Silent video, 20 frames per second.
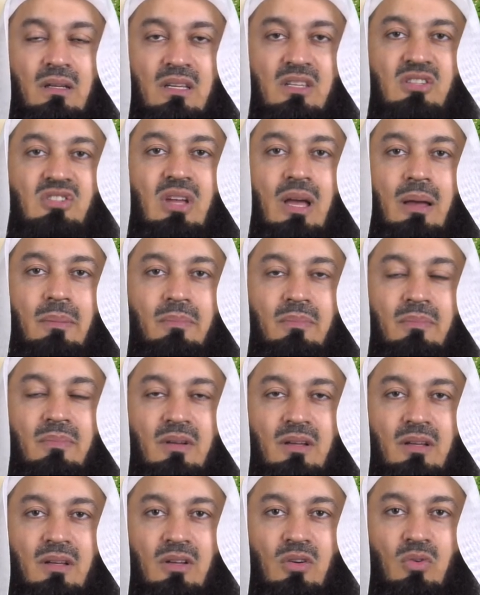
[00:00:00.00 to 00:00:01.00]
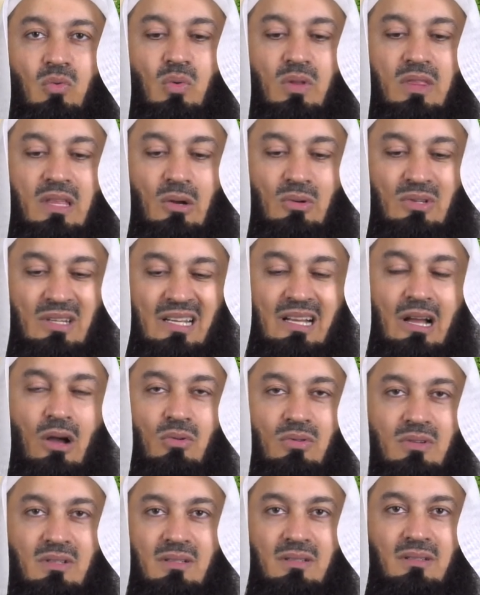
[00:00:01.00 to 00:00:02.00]
hisab, without
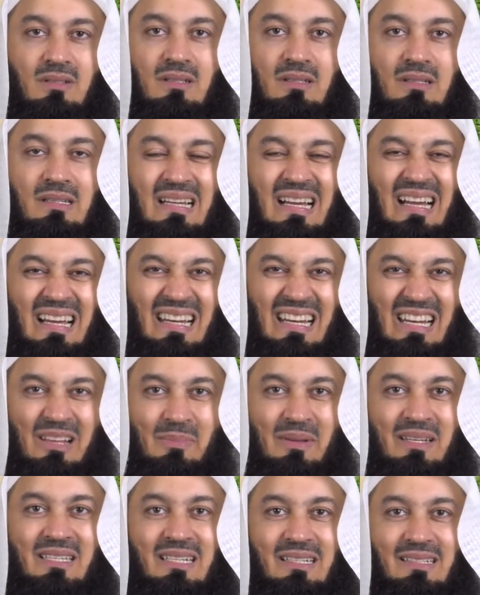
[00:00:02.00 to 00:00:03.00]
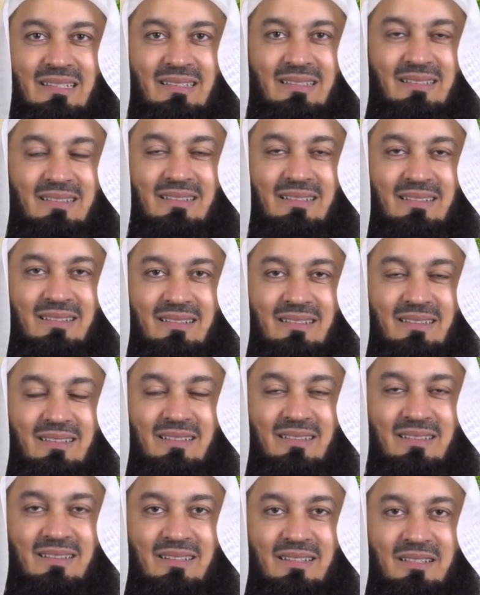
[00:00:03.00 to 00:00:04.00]
account, unlimited.
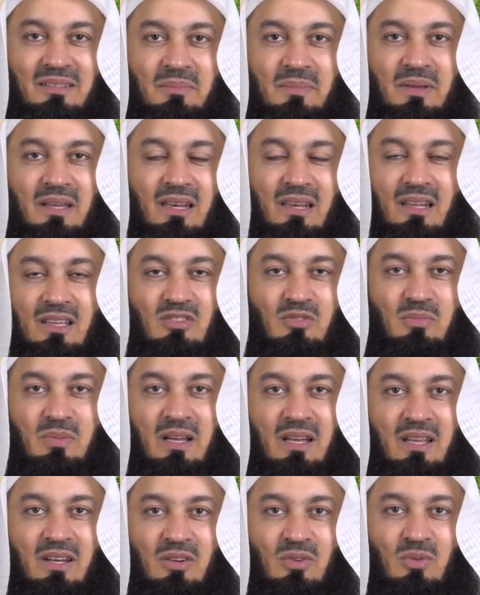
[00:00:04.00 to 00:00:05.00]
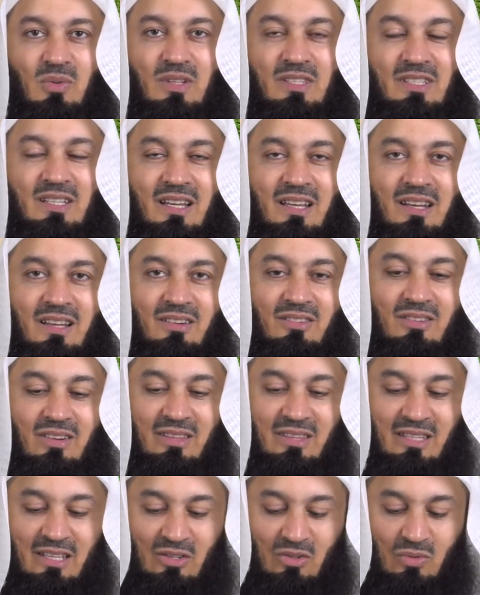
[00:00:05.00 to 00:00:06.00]
May Allah subhanahu wa ta'ala
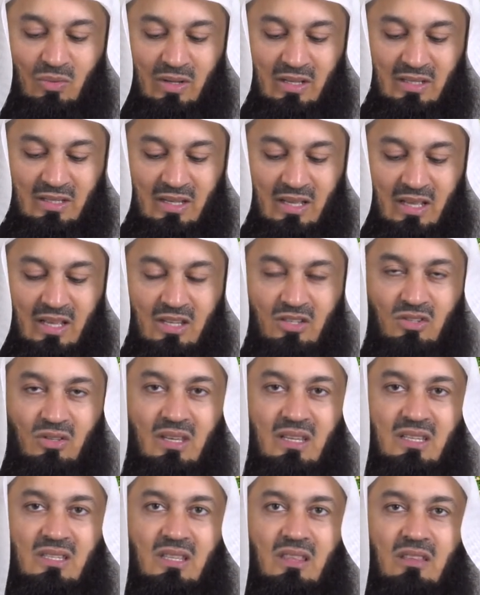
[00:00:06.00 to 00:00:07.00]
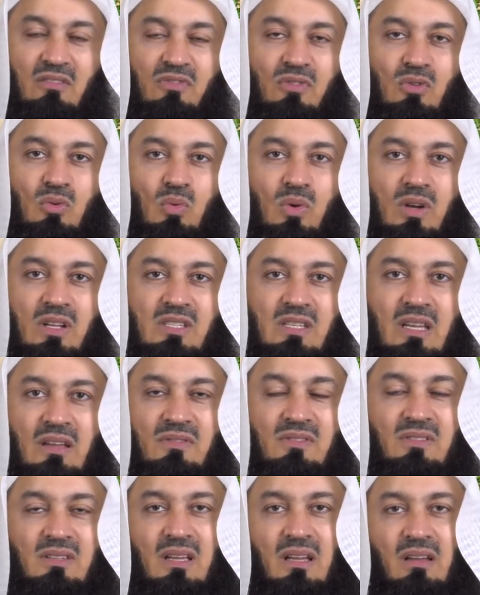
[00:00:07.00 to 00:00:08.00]
grant that to us. So these are the few words
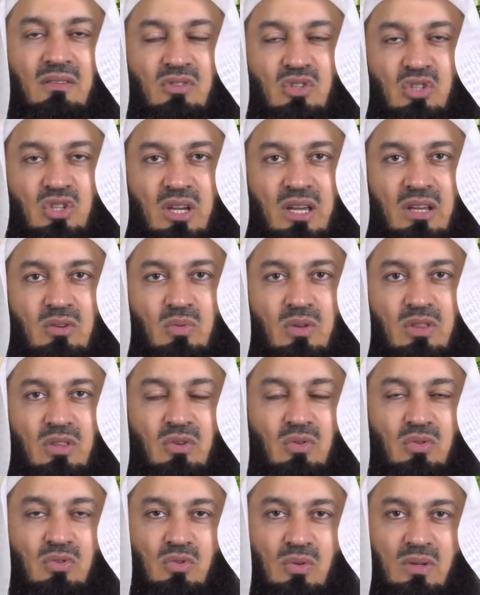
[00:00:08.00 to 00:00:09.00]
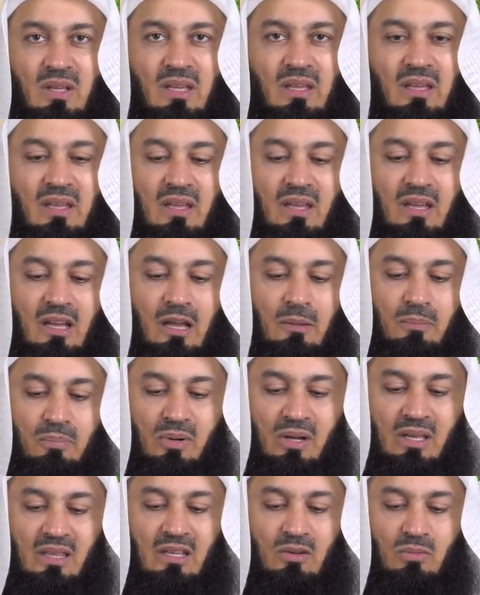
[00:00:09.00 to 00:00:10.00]
I've, I've shared with you today. I
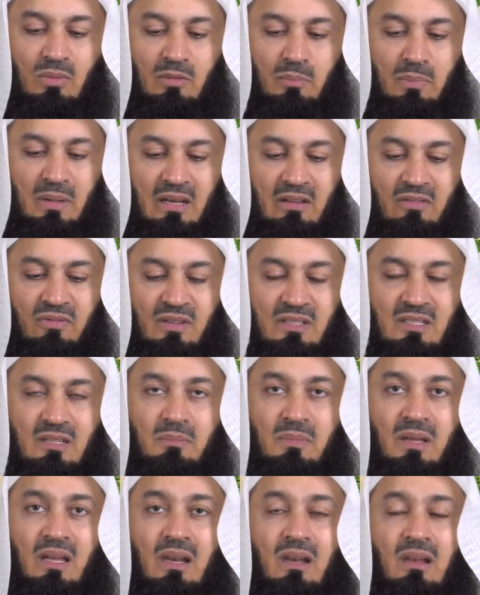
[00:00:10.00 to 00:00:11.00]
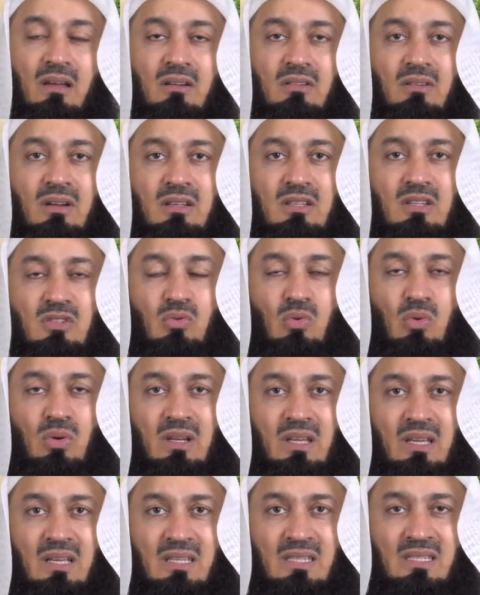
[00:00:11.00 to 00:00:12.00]
pray that we benefit, and may Allah grant us all
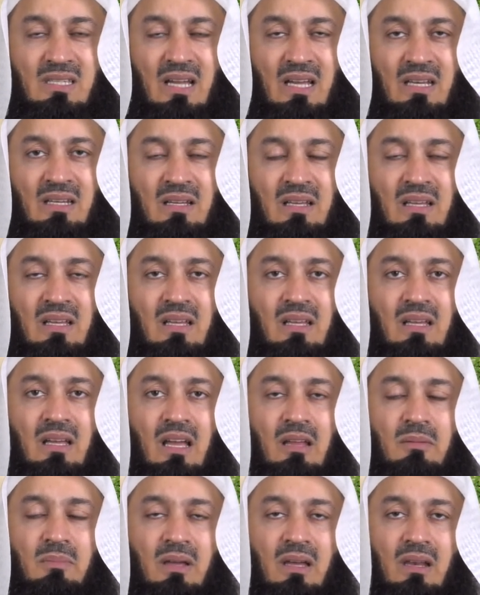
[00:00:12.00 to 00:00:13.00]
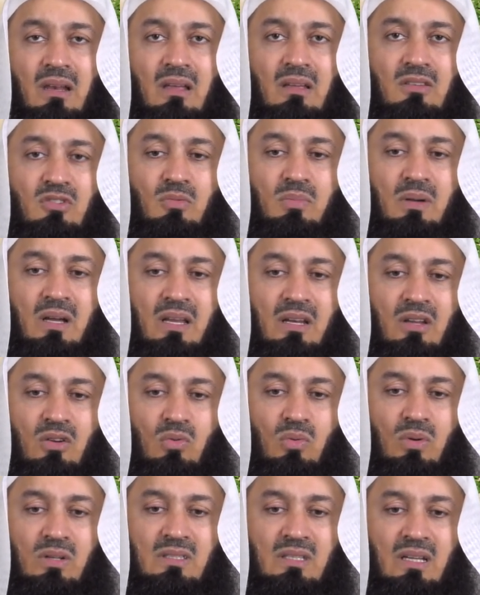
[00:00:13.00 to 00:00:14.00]
ihsan, and may Allah
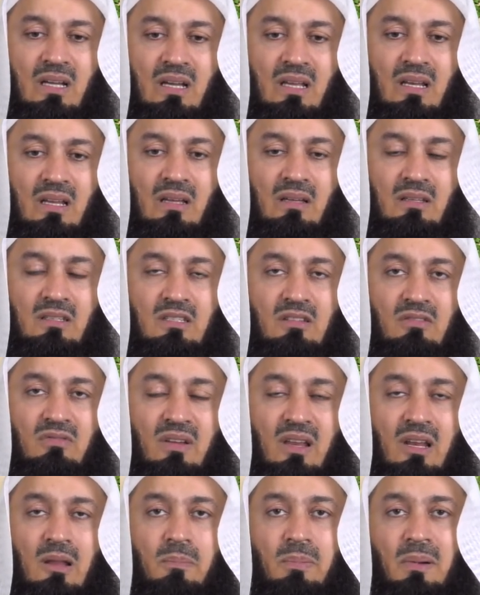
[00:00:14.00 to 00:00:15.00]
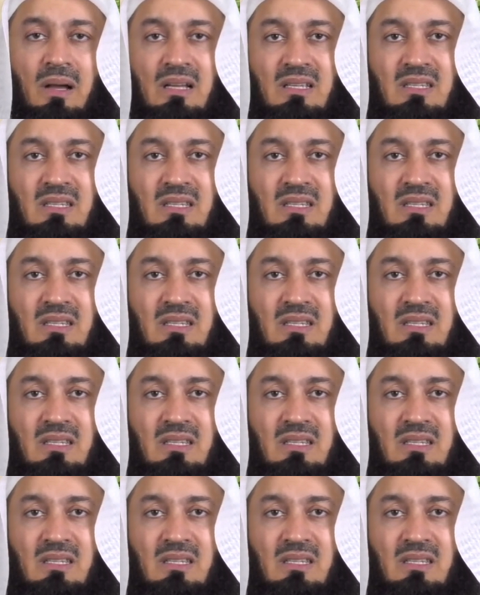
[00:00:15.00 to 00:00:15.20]
subhanahu wa ta'ala develop